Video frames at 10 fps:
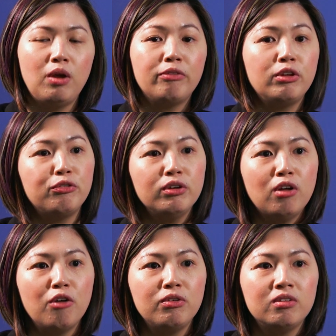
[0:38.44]
We have different
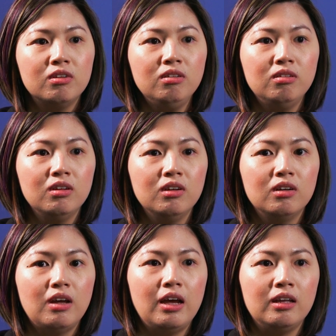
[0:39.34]
offices,
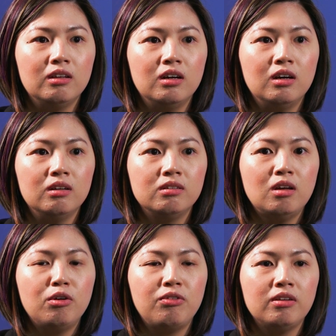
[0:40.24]
and some
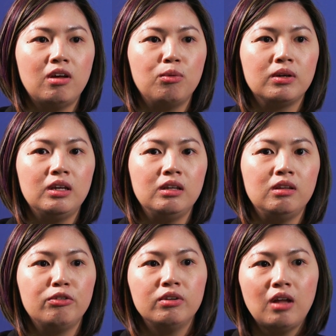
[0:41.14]
of us are working in
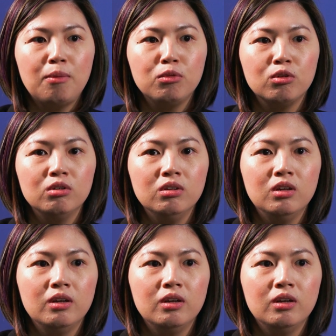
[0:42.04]
different time zones.